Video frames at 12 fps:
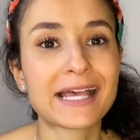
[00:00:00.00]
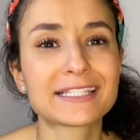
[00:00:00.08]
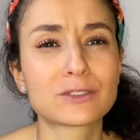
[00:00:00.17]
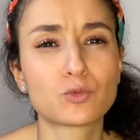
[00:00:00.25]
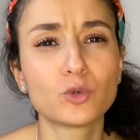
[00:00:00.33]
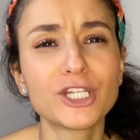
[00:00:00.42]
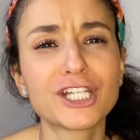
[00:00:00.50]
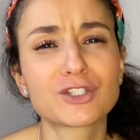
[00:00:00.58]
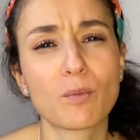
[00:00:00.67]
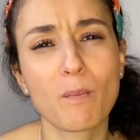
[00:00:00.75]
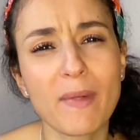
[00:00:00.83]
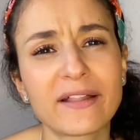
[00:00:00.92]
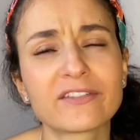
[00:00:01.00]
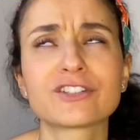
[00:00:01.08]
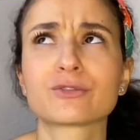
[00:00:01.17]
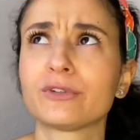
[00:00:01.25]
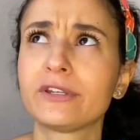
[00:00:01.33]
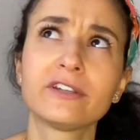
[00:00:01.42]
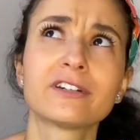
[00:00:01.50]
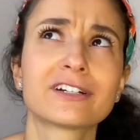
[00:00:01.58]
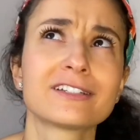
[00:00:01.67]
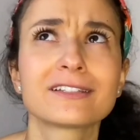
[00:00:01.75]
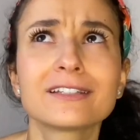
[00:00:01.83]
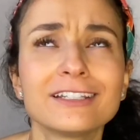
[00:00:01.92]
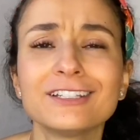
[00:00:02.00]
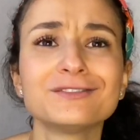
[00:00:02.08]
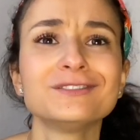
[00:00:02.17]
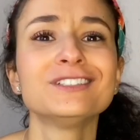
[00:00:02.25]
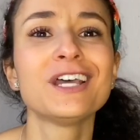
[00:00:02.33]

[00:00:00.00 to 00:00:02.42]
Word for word: weeks or months or years even,